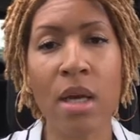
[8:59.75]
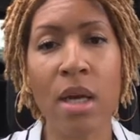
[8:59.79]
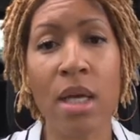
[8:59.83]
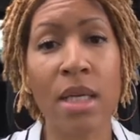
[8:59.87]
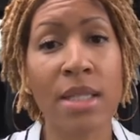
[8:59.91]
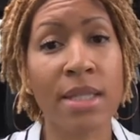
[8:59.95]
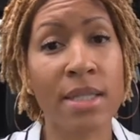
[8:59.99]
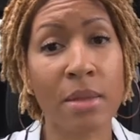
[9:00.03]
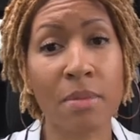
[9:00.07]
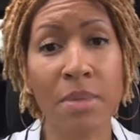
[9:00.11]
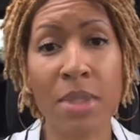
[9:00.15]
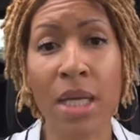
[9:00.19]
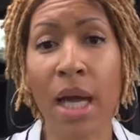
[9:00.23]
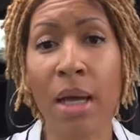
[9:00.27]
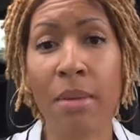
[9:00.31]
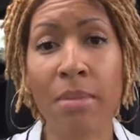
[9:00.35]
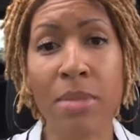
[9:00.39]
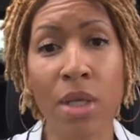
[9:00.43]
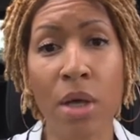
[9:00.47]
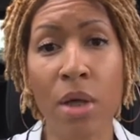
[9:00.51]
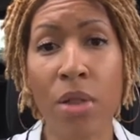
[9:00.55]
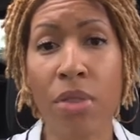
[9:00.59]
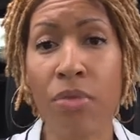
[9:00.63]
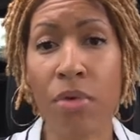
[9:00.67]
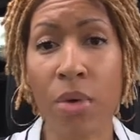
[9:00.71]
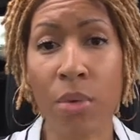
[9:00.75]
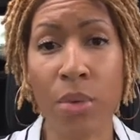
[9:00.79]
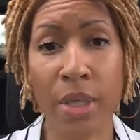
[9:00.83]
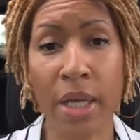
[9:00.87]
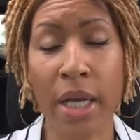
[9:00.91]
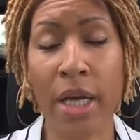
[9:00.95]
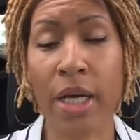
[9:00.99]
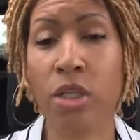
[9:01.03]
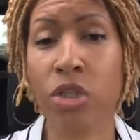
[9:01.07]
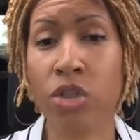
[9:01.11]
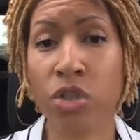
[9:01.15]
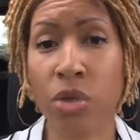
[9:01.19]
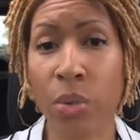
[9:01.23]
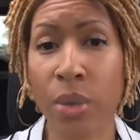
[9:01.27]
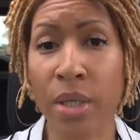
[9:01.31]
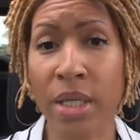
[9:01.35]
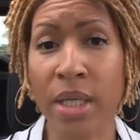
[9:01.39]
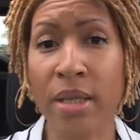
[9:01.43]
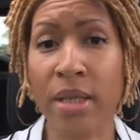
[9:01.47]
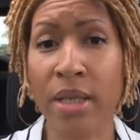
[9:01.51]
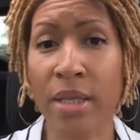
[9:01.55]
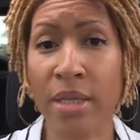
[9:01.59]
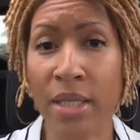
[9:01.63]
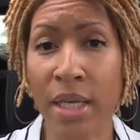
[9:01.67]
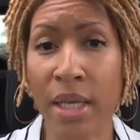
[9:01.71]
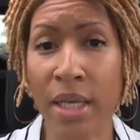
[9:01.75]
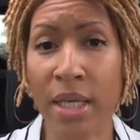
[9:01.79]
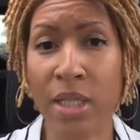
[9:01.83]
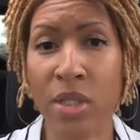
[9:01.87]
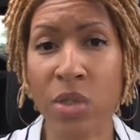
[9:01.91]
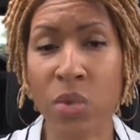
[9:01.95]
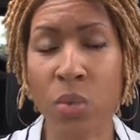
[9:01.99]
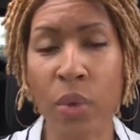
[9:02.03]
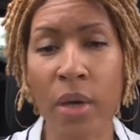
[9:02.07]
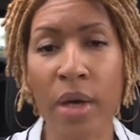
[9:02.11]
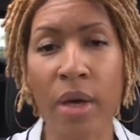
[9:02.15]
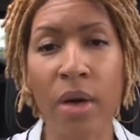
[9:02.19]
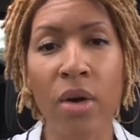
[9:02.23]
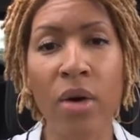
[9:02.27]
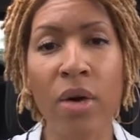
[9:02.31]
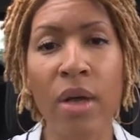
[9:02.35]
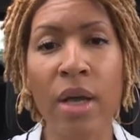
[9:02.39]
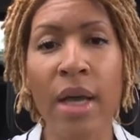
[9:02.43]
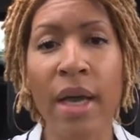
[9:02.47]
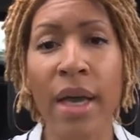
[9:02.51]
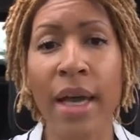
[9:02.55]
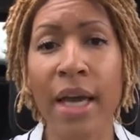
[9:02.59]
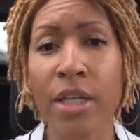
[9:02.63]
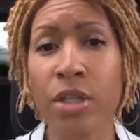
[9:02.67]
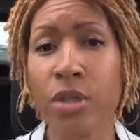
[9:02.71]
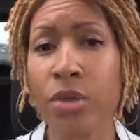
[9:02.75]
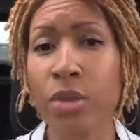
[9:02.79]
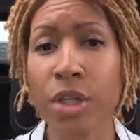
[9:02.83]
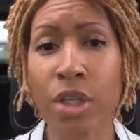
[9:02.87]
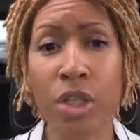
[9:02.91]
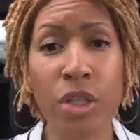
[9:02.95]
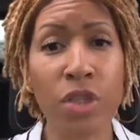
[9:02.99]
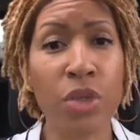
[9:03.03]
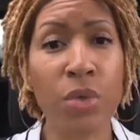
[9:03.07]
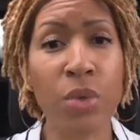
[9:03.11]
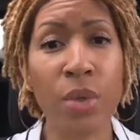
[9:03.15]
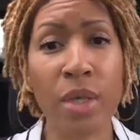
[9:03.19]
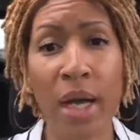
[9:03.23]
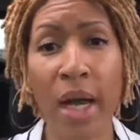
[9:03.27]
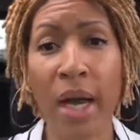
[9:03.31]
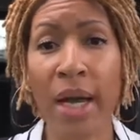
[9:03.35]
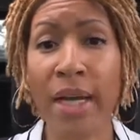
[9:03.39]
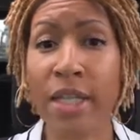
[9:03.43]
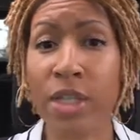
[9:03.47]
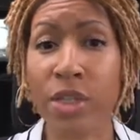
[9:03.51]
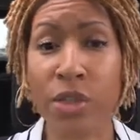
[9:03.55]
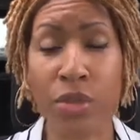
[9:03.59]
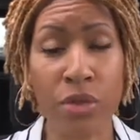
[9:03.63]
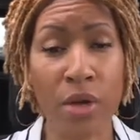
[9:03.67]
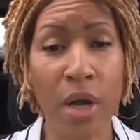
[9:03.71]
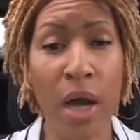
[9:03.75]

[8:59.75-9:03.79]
Sometimes I'll throw an extra one in the day as well, and you can do it iced or